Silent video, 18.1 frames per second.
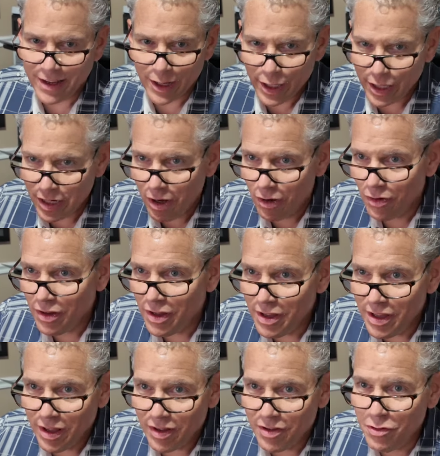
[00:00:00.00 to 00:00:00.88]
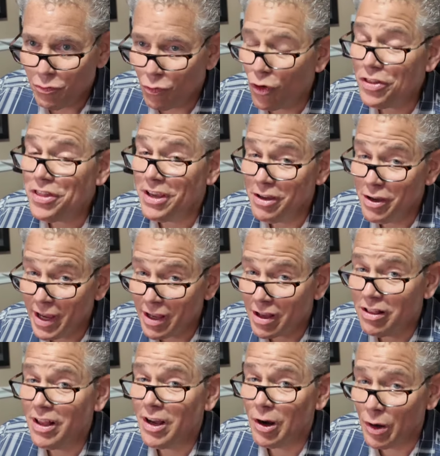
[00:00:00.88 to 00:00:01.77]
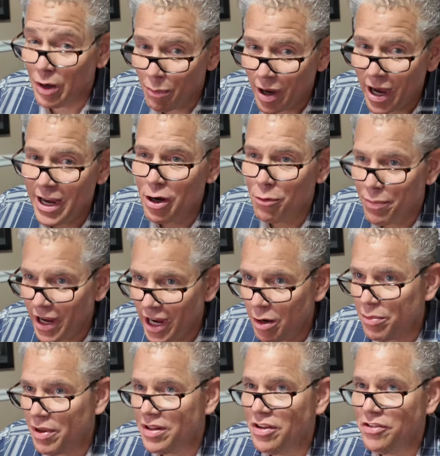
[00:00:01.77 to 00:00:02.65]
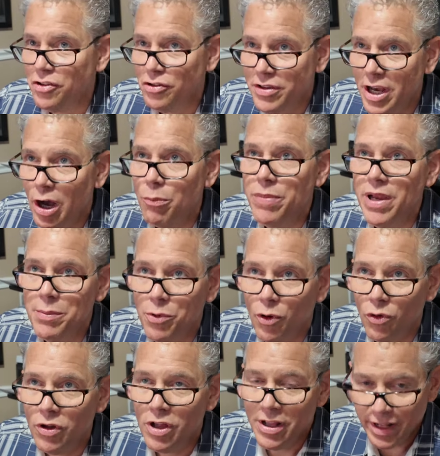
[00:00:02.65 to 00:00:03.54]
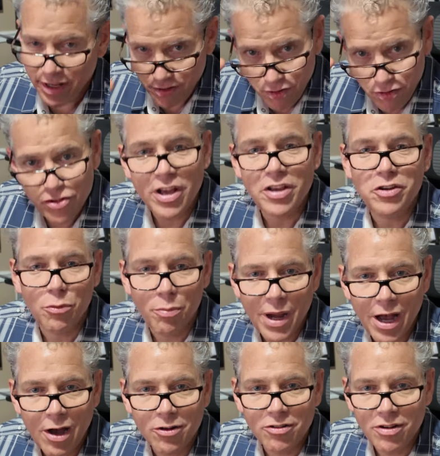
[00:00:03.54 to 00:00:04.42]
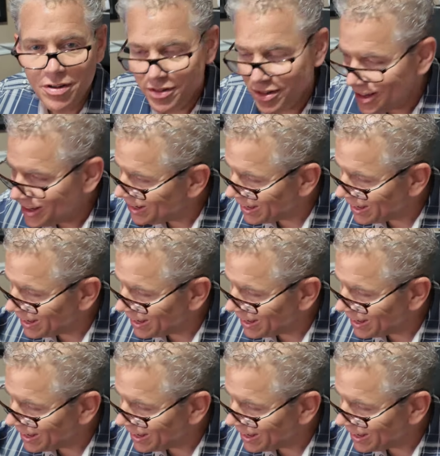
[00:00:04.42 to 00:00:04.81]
You know, one thing you get clear in the buy here, pay business, you tell people that you set your boundaries,